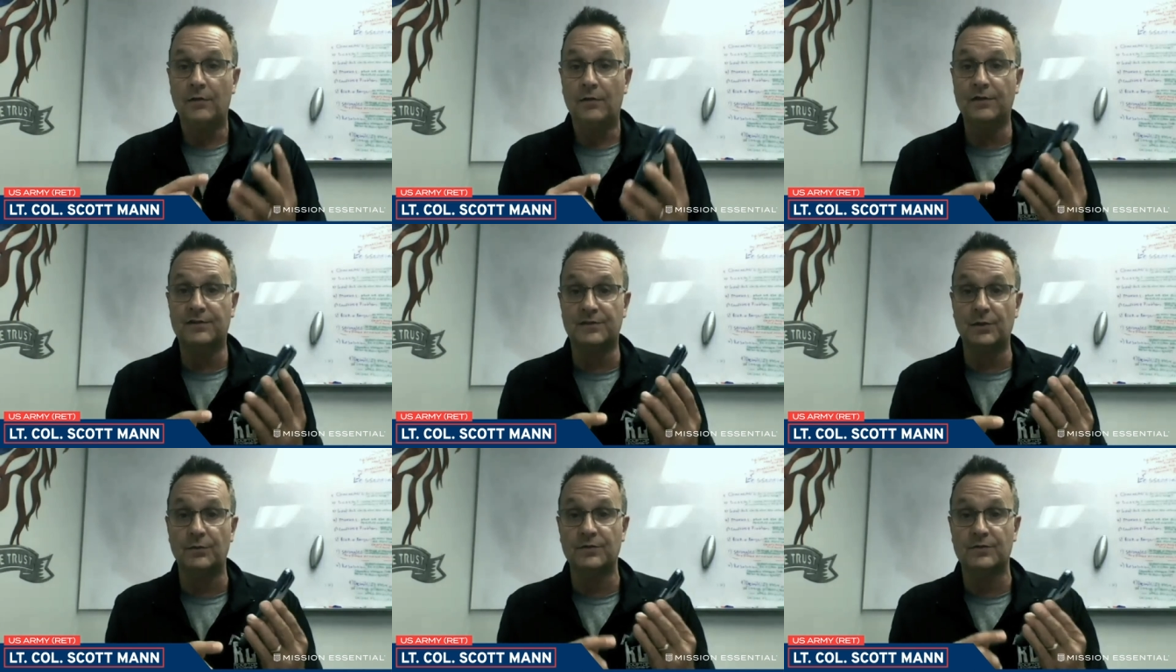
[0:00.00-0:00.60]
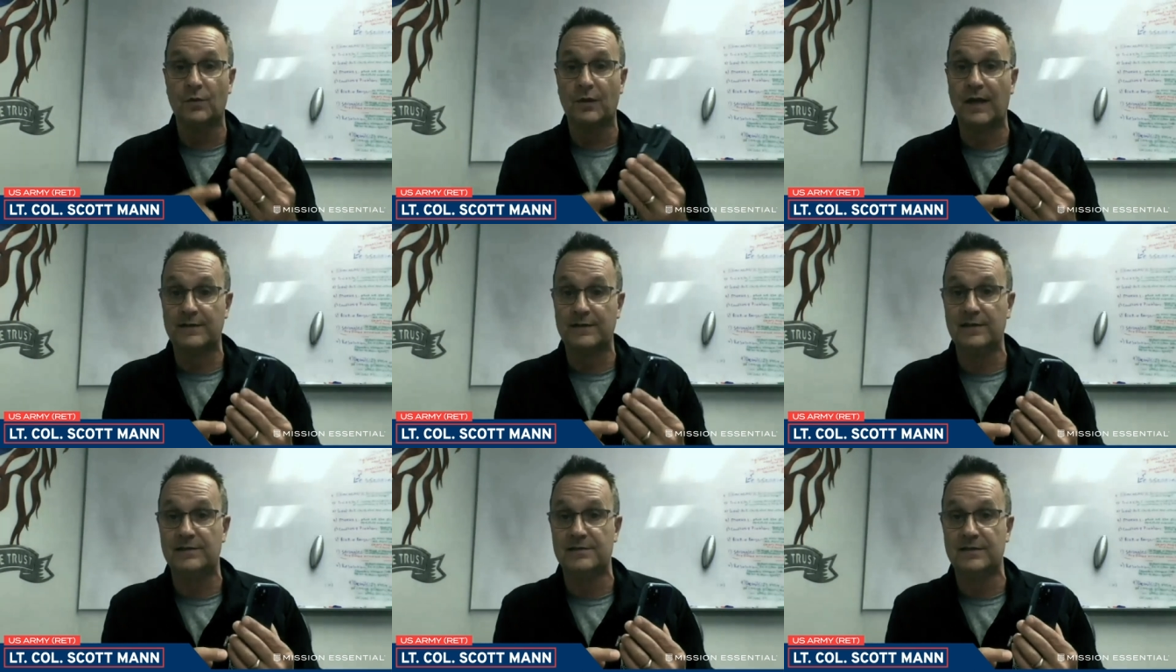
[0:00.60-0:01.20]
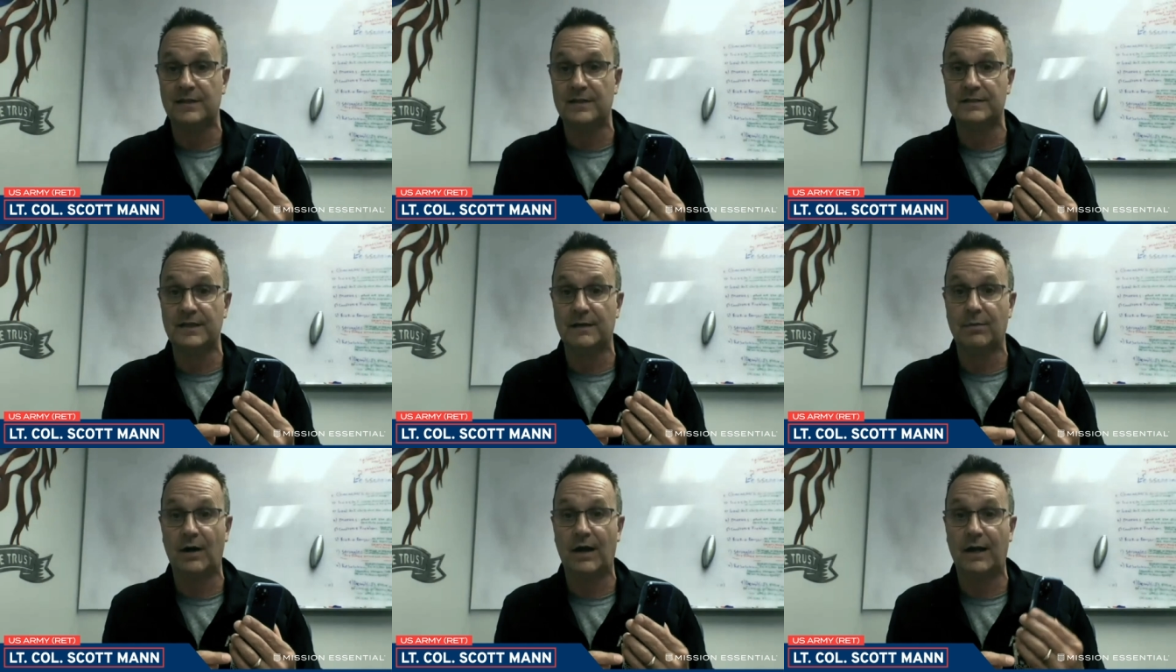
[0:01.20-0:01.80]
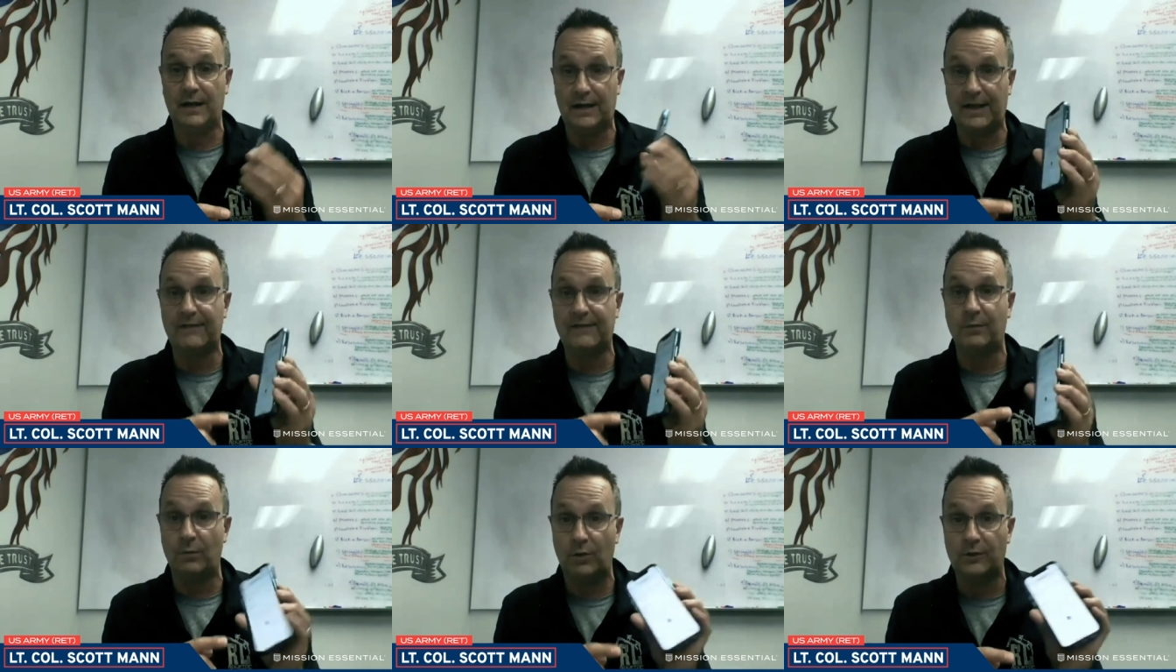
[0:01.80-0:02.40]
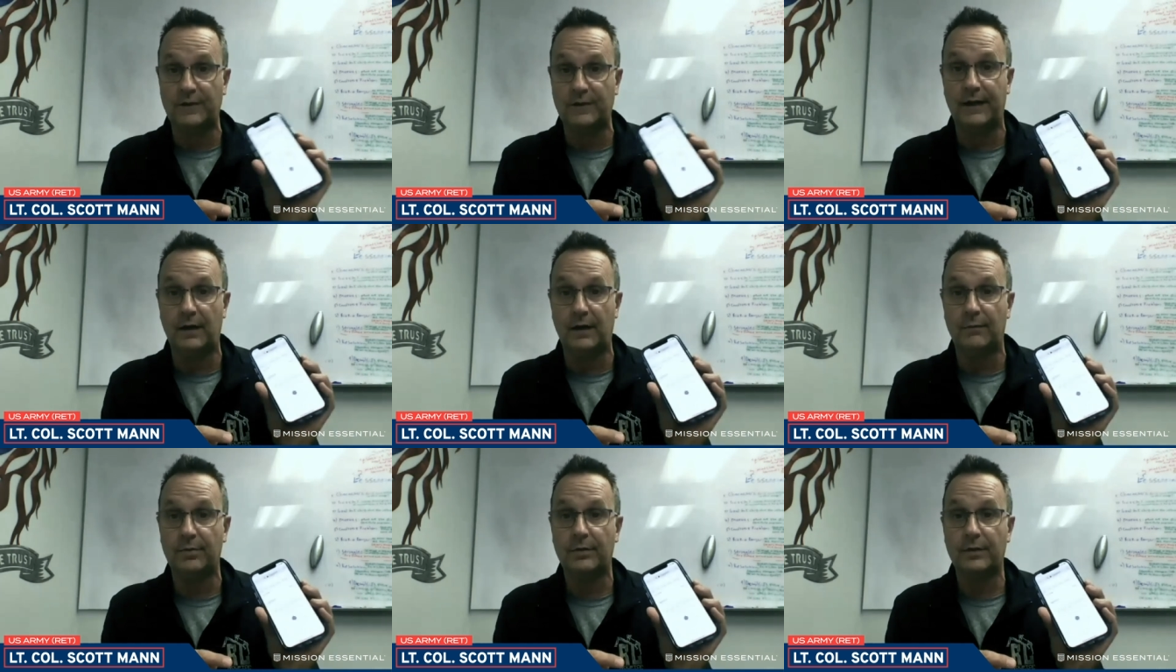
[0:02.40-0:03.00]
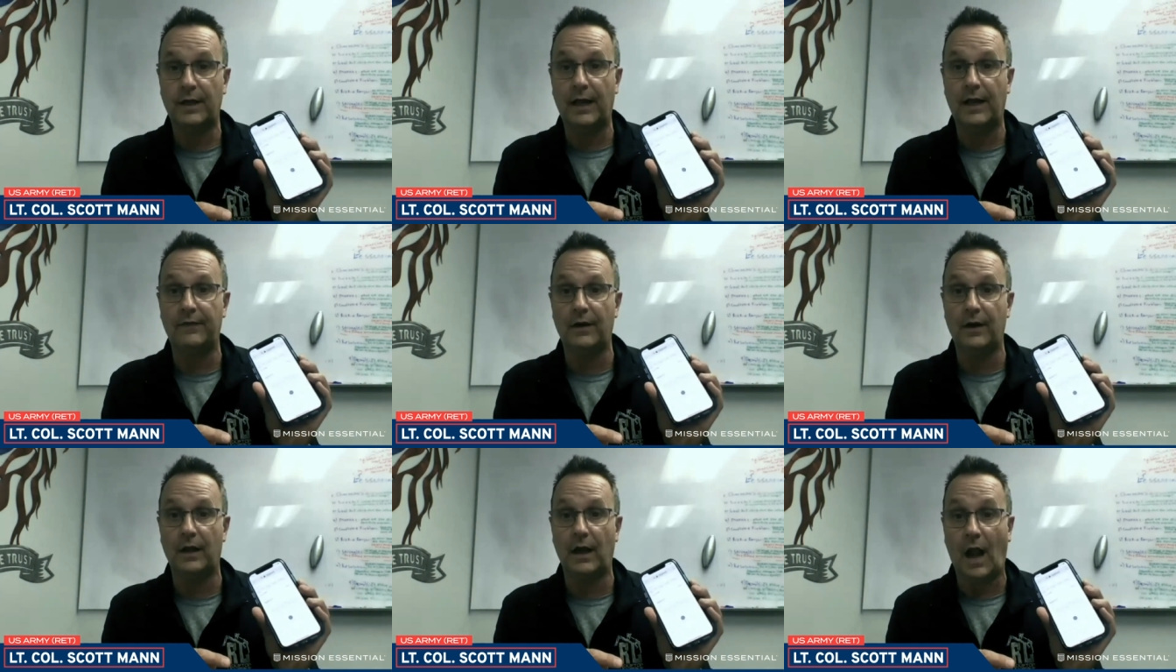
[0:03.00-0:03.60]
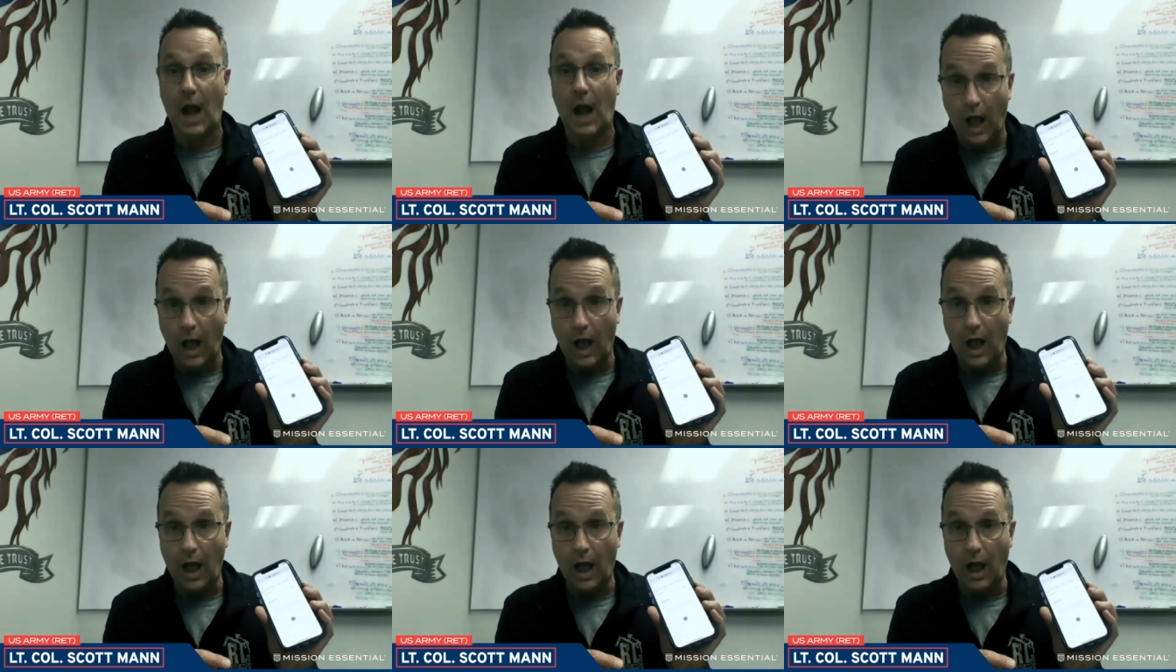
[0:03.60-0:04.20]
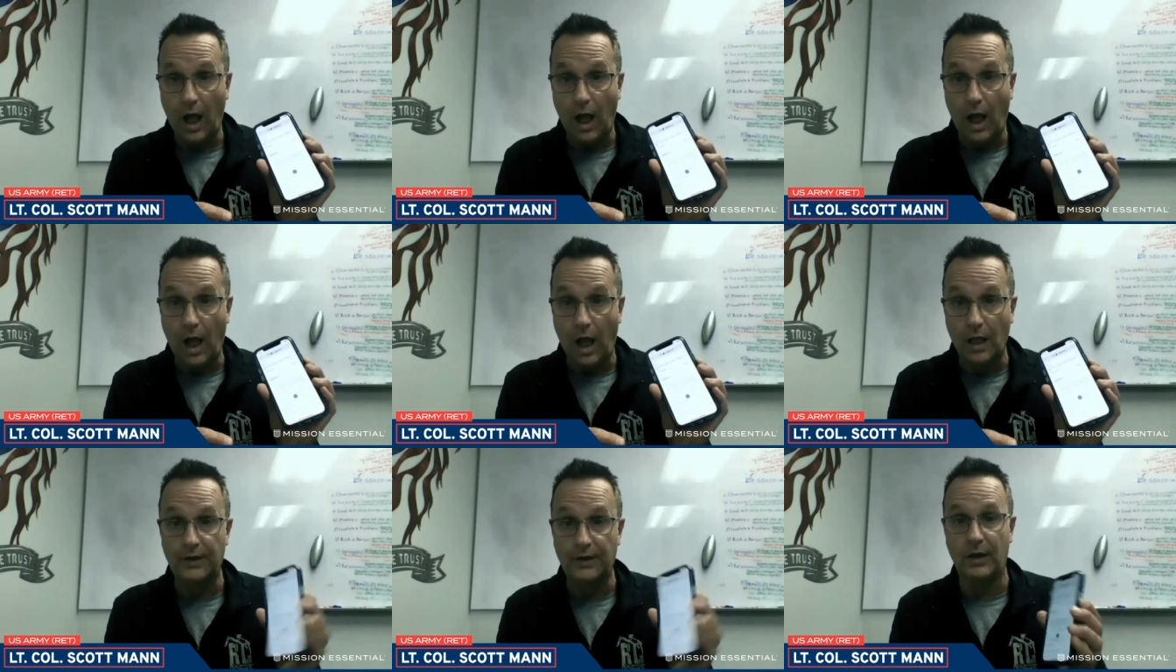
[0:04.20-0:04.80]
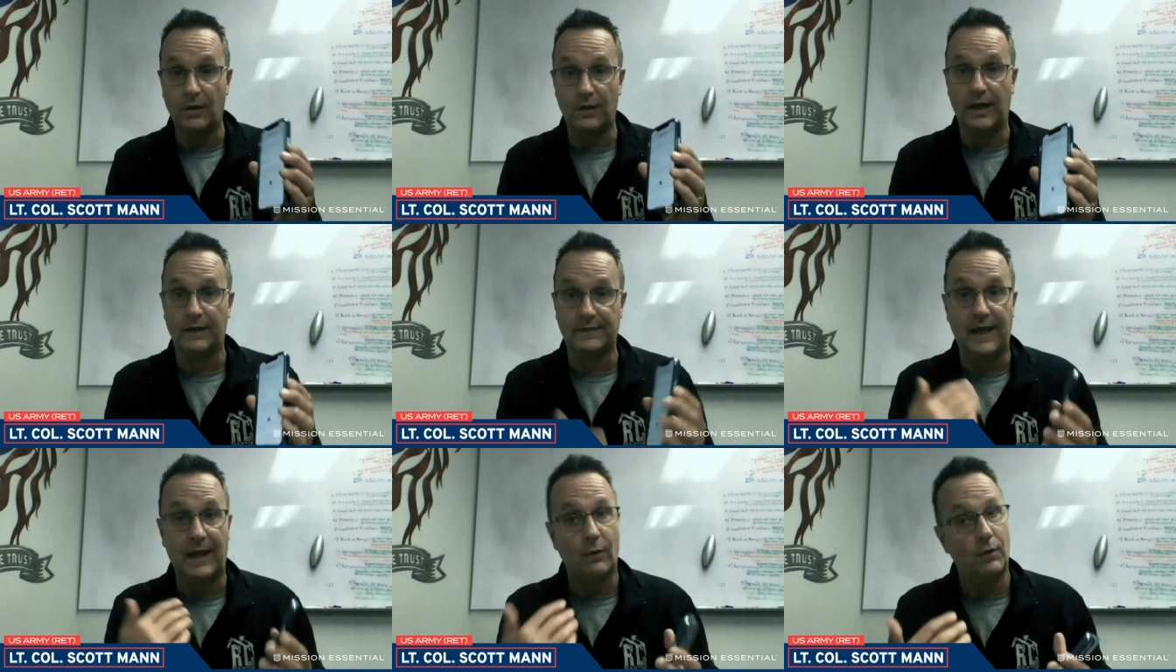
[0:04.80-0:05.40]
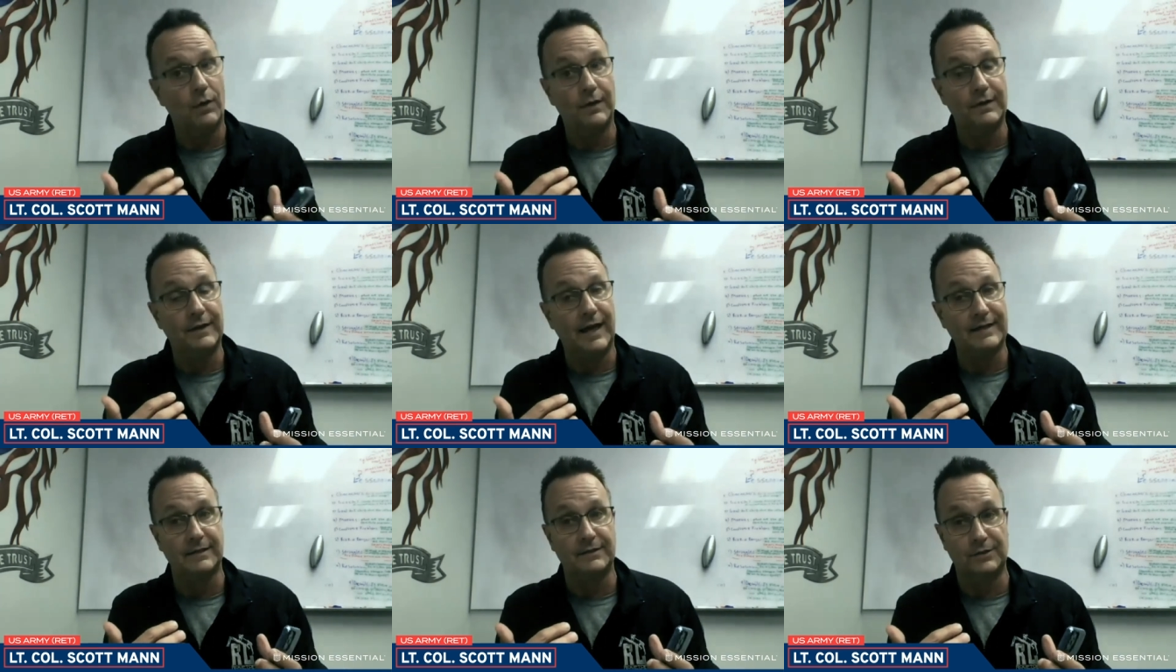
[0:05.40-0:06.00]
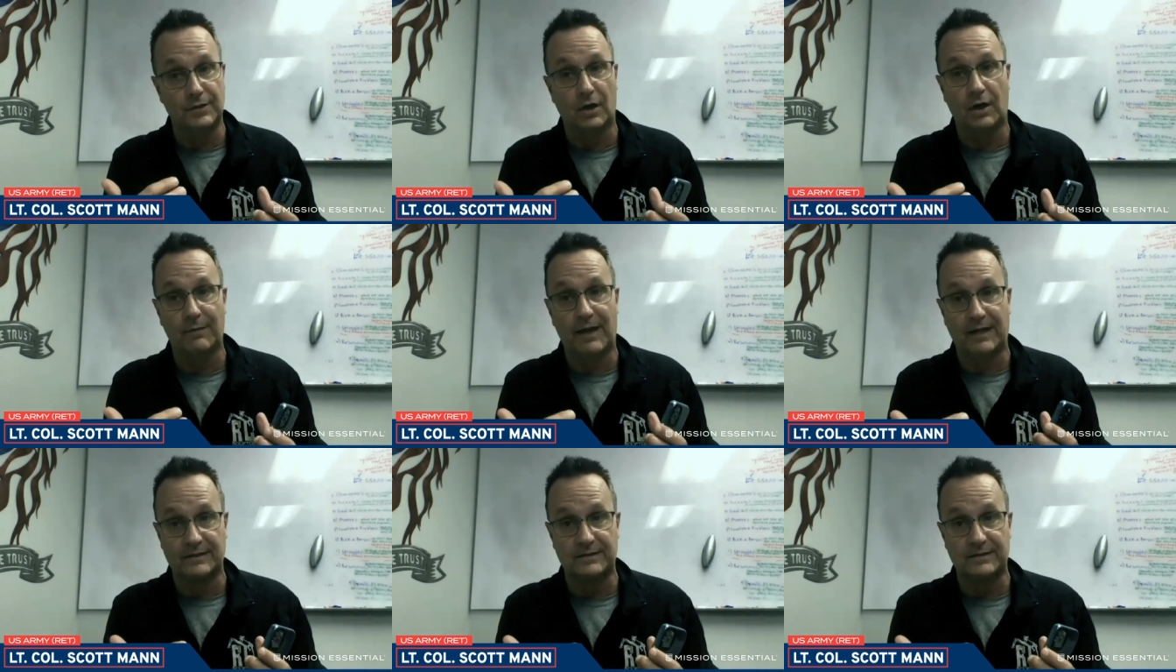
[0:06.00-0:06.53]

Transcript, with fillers: the students when I teach this at Bragg, I have them look that up and they're like, mm-hmm. you know, like that one, that's it. You talk about